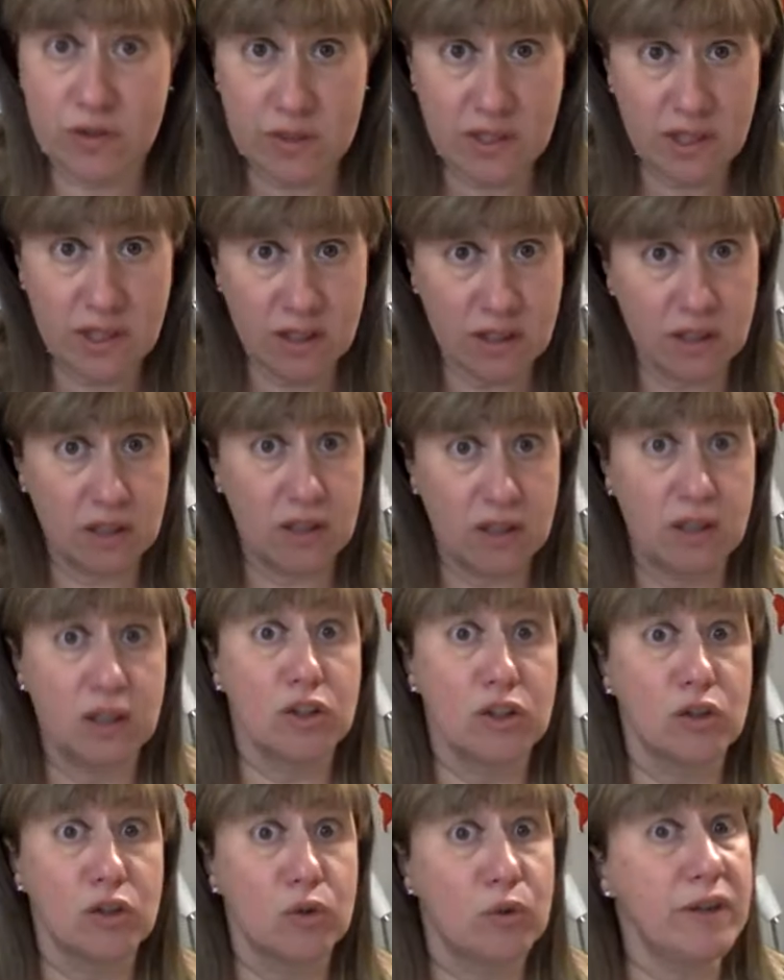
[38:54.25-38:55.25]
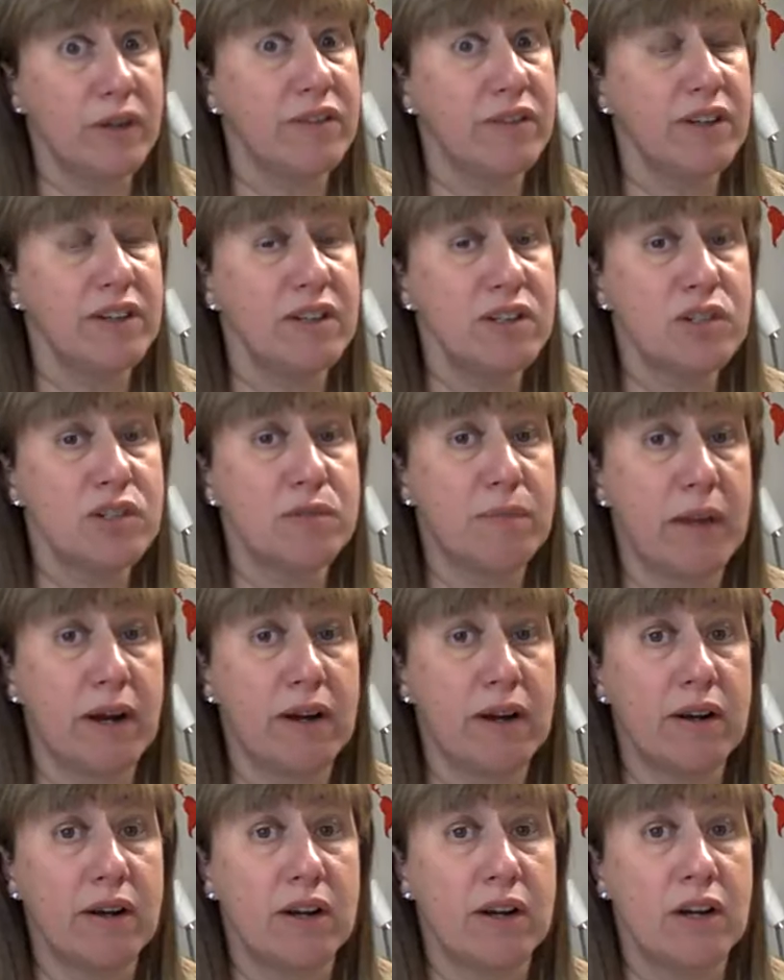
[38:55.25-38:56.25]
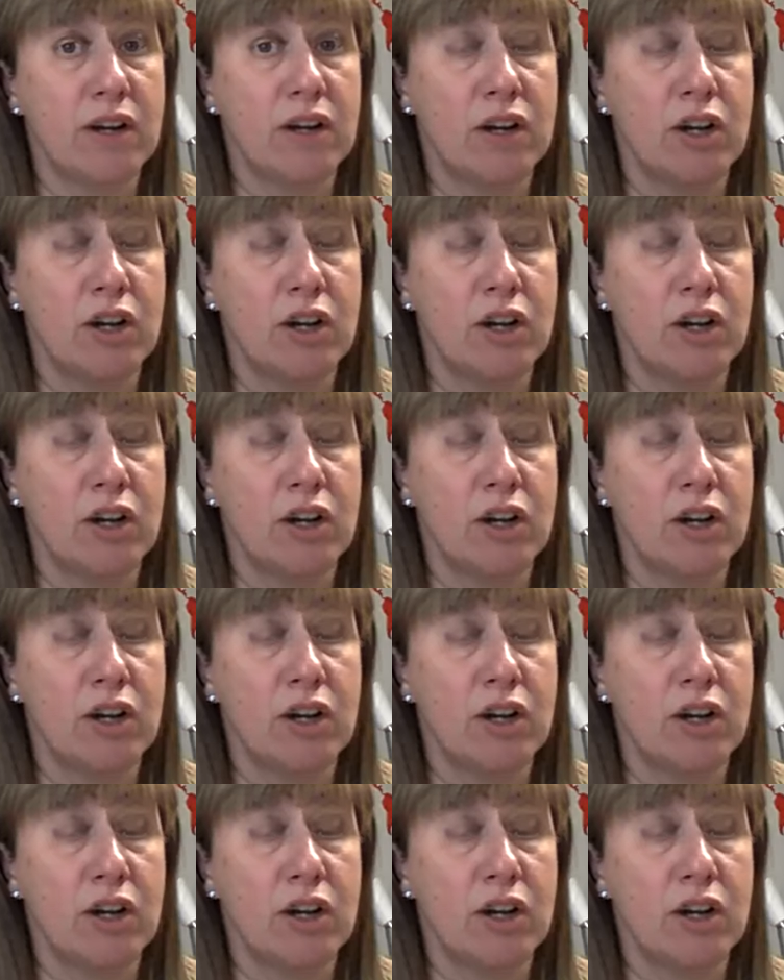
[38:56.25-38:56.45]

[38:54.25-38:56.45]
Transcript: You see? Grief and despair.